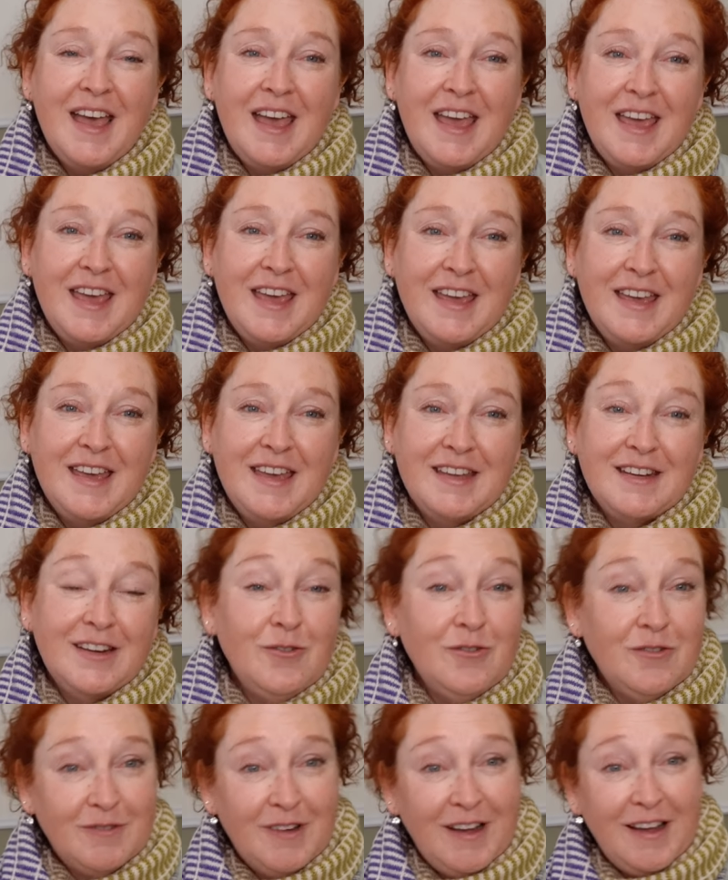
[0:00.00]
And,
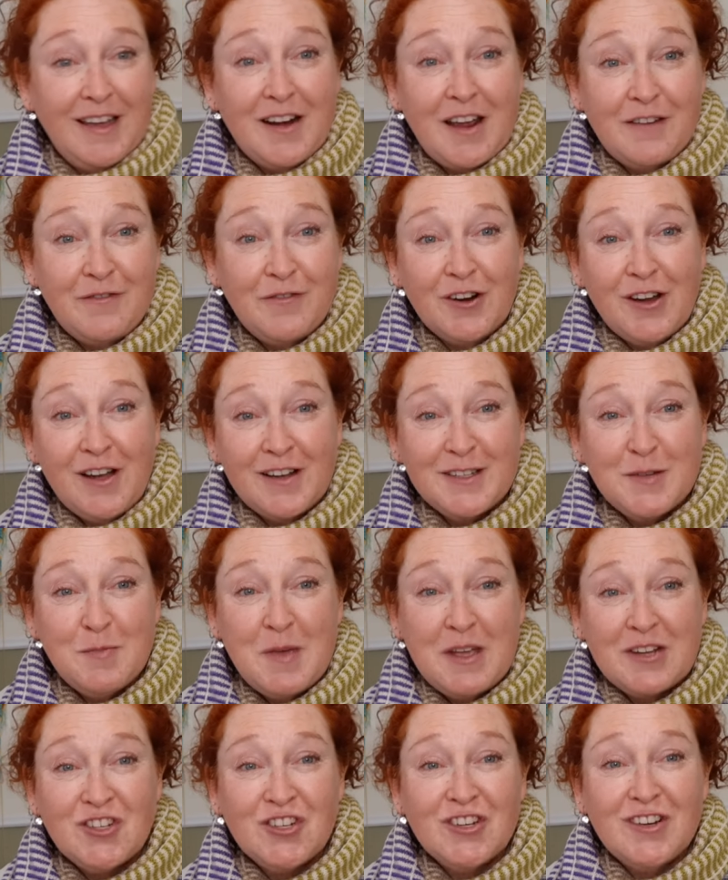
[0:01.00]
oh, and I forgot to
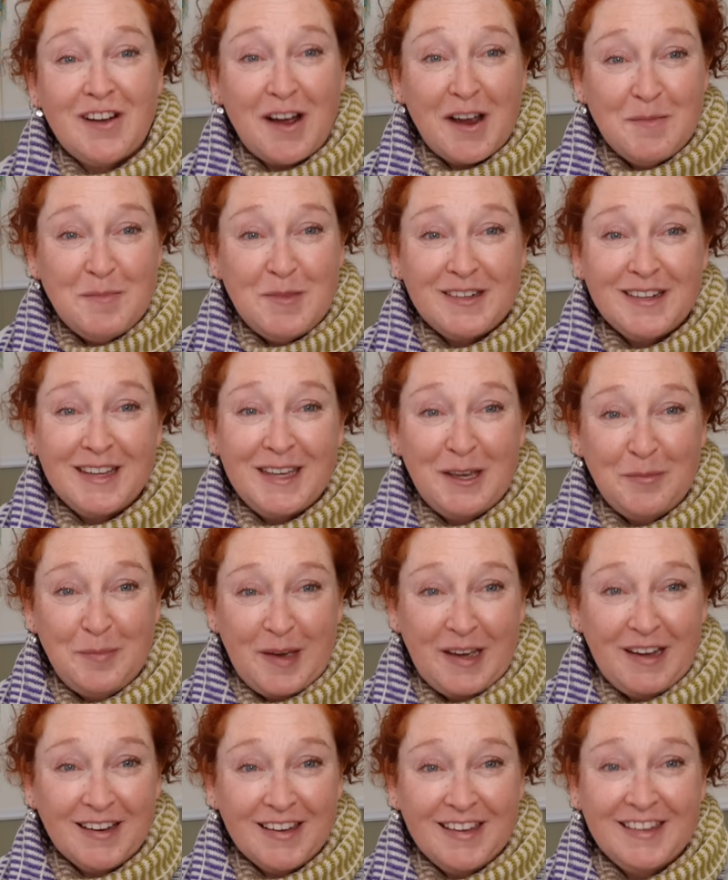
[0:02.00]
mention I'm in
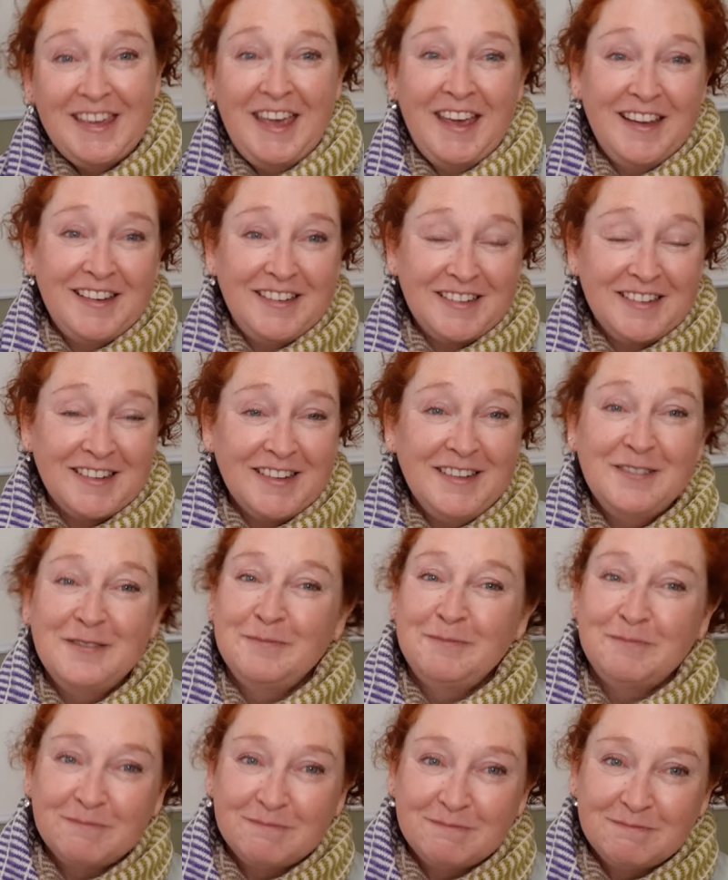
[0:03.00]
Quebec, Canada.
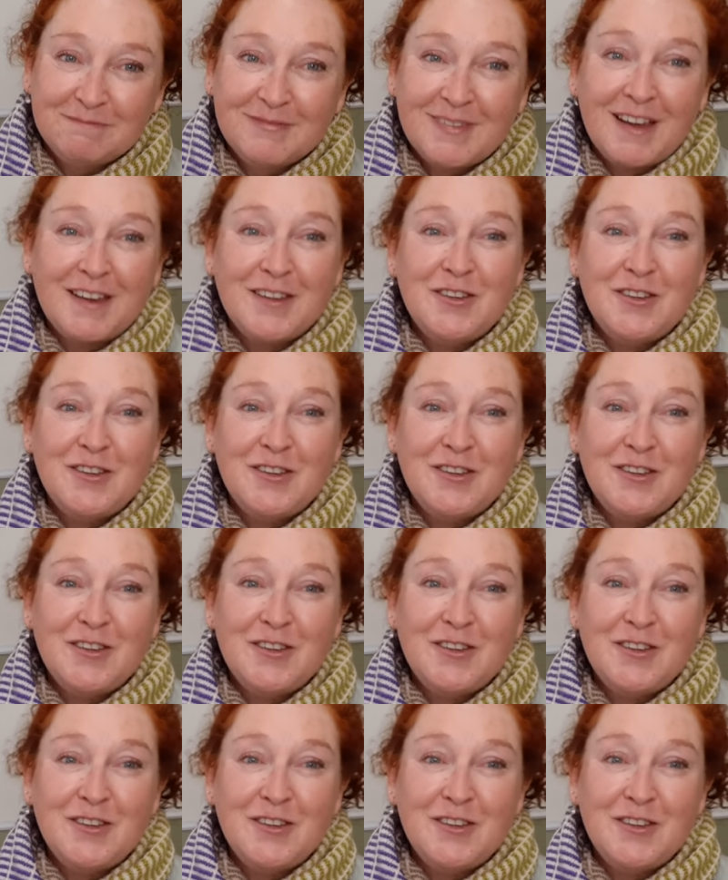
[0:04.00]
I